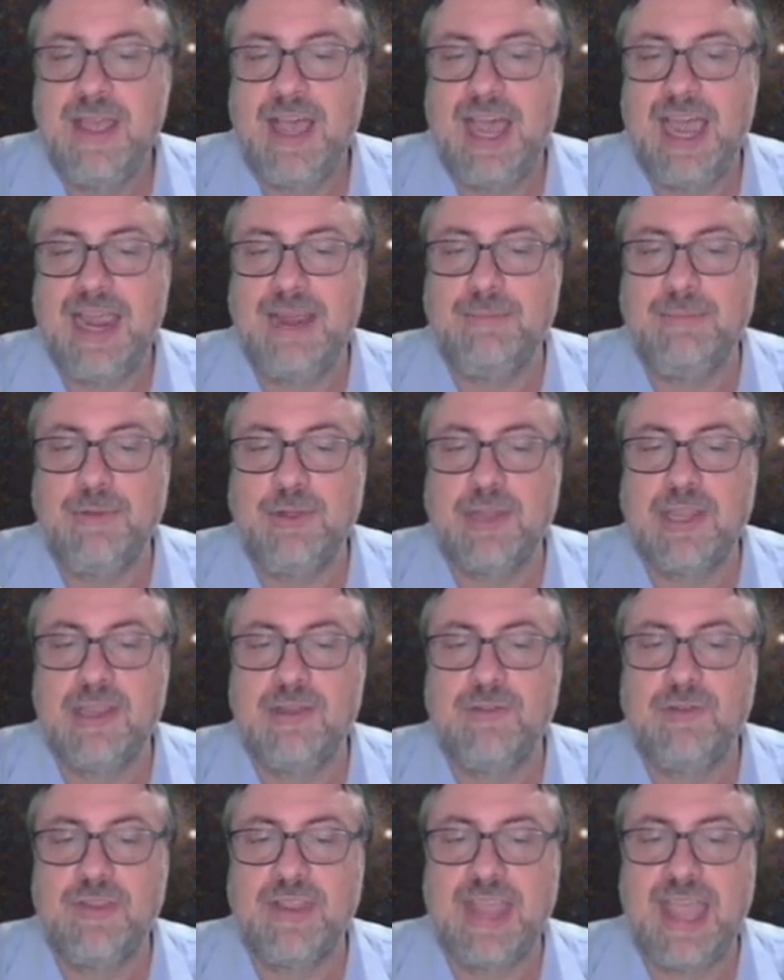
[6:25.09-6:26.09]
I am looking
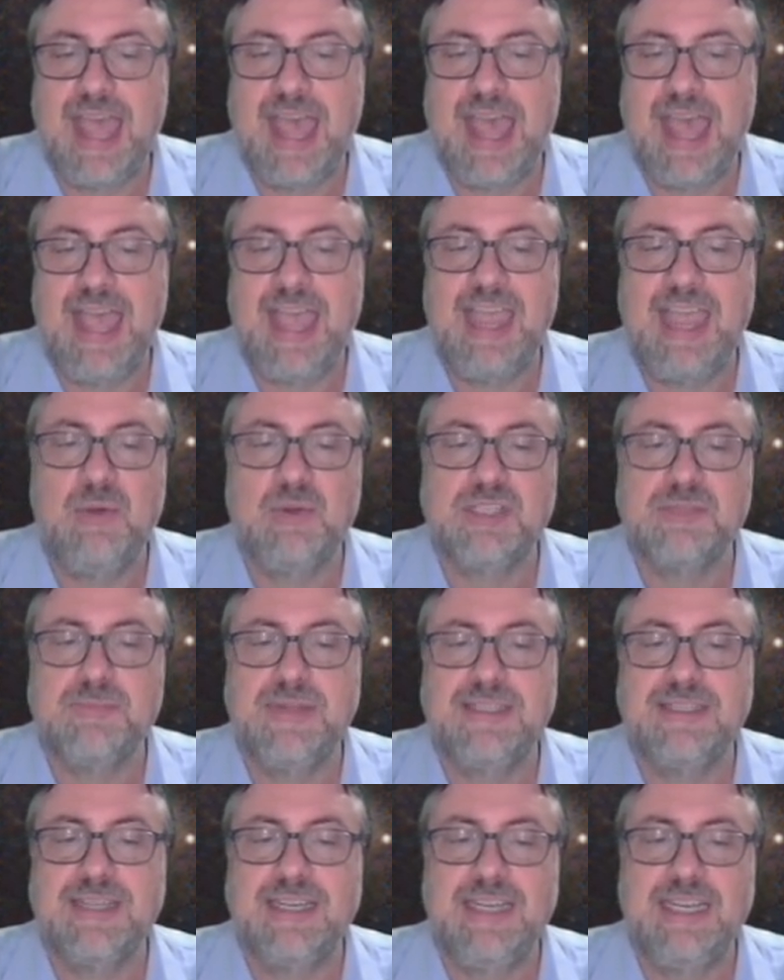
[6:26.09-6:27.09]
for the a, which
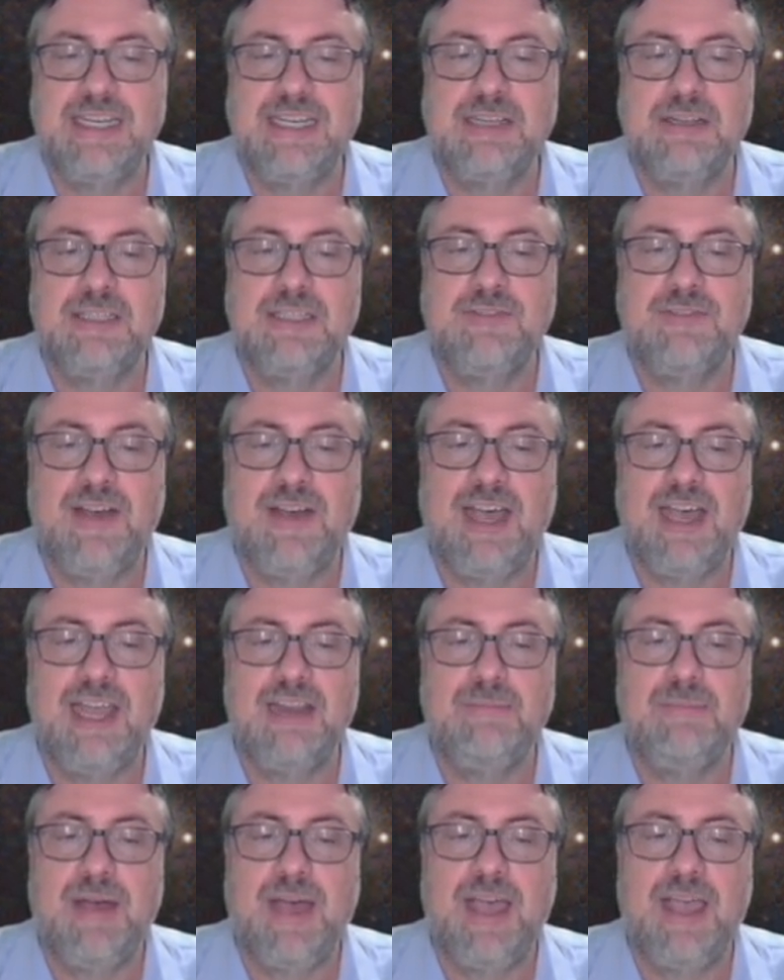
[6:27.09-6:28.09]
means I need to
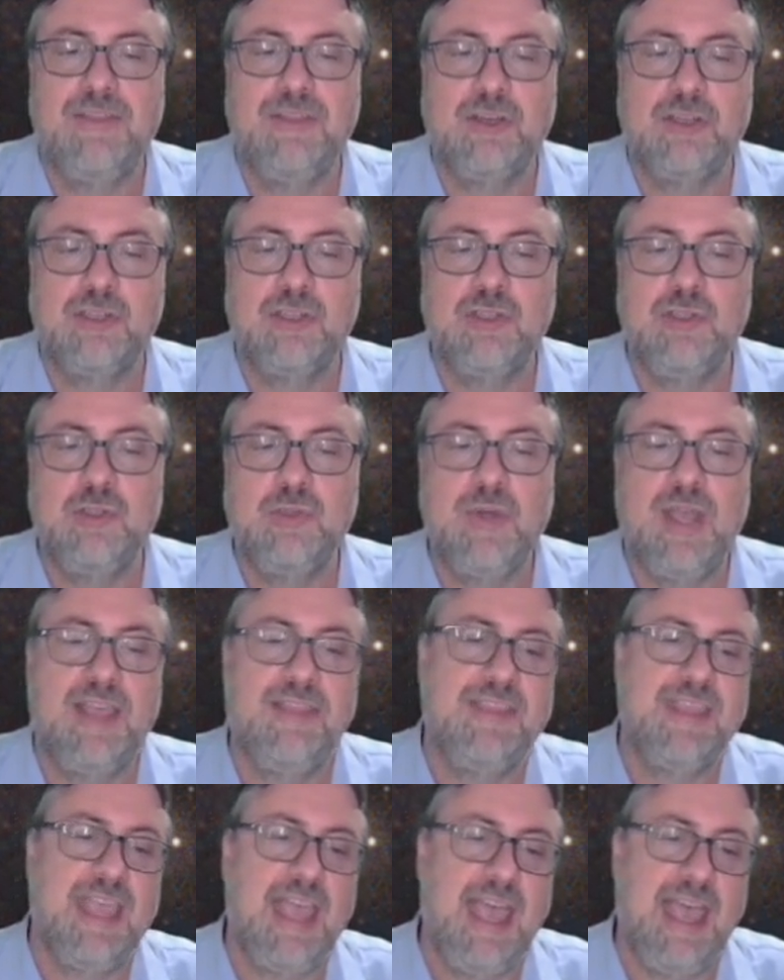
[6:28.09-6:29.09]
divide by the 2
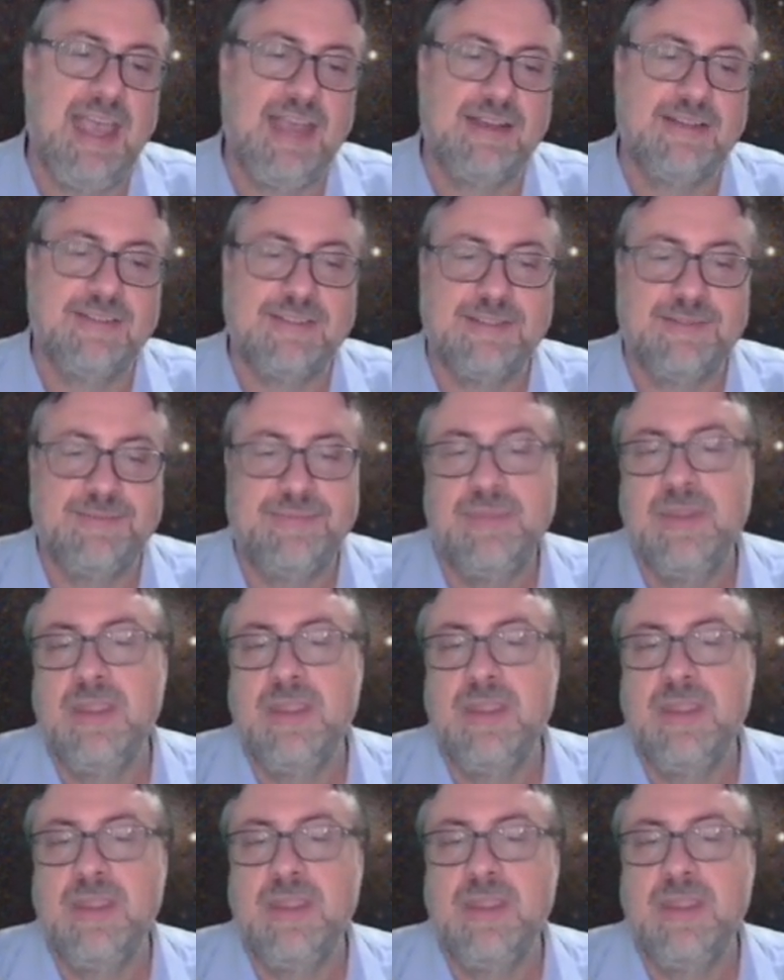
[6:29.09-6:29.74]
and the x.